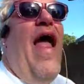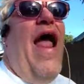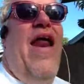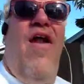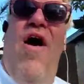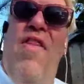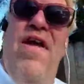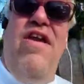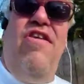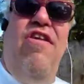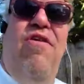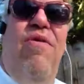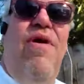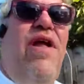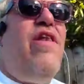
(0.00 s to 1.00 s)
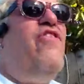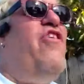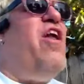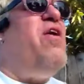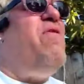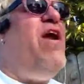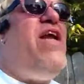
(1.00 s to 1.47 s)
And all they do is
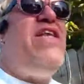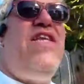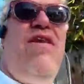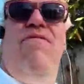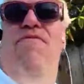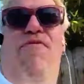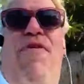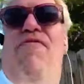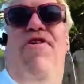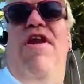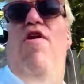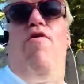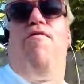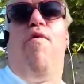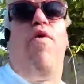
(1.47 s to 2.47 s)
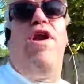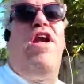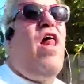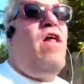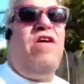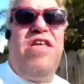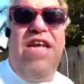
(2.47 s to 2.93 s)
generate 50 or
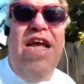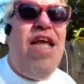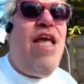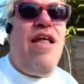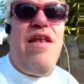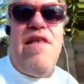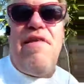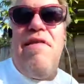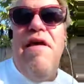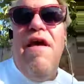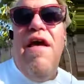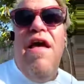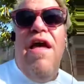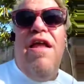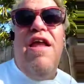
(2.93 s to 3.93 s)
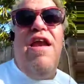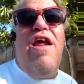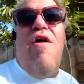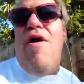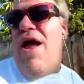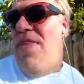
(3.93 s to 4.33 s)
$40 tickets, you know,